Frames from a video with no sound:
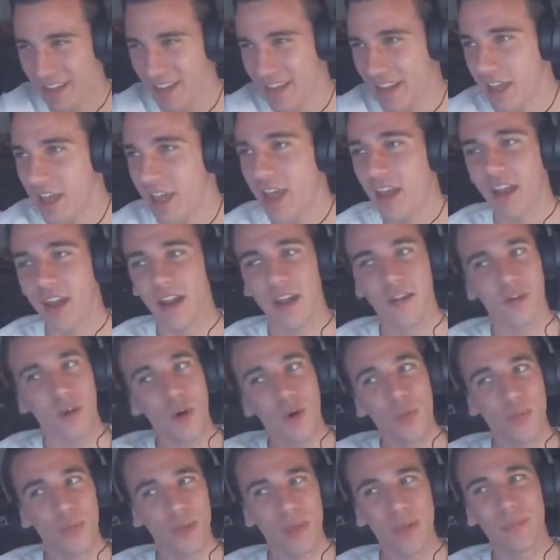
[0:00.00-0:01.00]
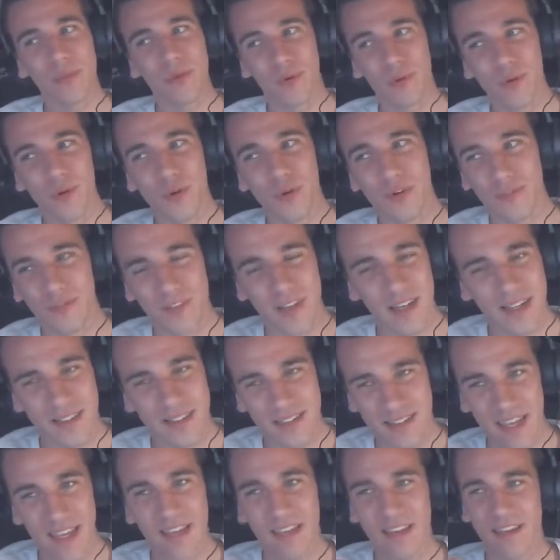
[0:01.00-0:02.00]
And I know people who have
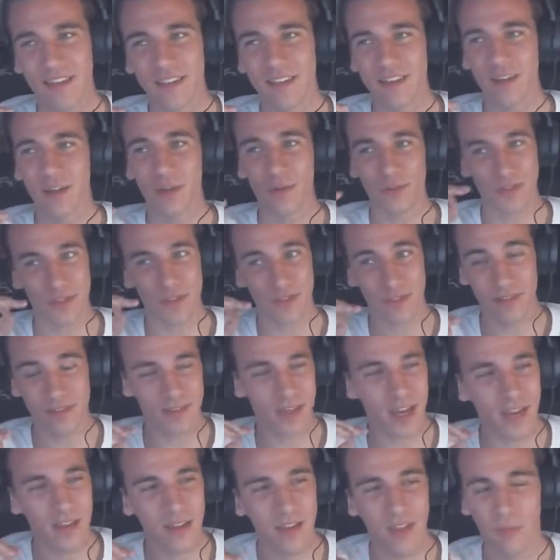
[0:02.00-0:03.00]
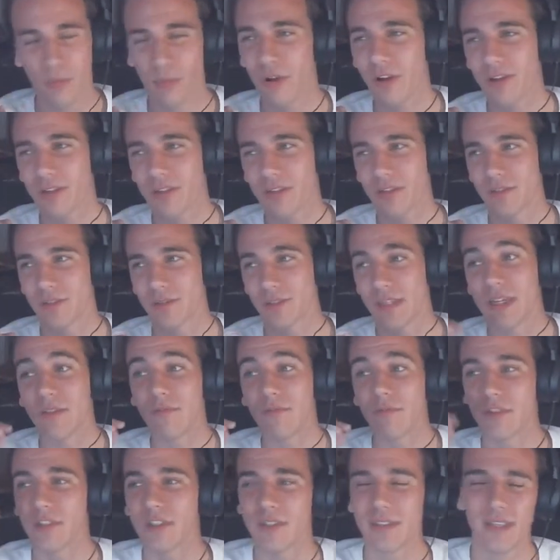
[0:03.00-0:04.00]
taken, Skylake processors,
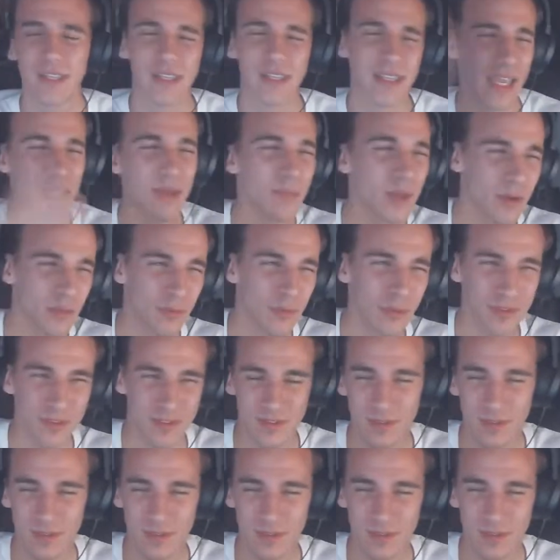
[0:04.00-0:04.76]
even just the gaming ones, the